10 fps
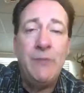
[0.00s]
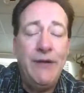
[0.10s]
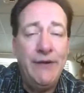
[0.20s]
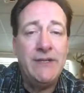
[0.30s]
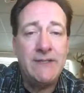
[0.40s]

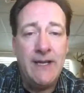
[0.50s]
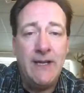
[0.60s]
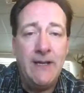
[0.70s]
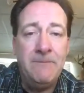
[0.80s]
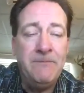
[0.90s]
period of
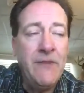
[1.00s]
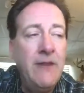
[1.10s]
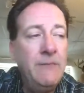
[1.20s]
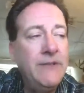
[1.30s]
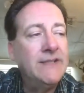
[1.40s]
time.
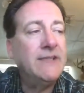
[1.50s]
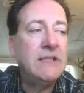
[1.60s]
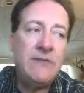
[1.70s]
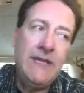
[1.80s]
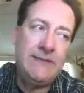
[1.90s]
Because
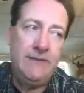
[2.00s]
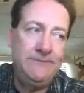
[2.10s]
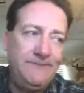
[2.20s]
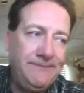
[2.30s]
let's face it,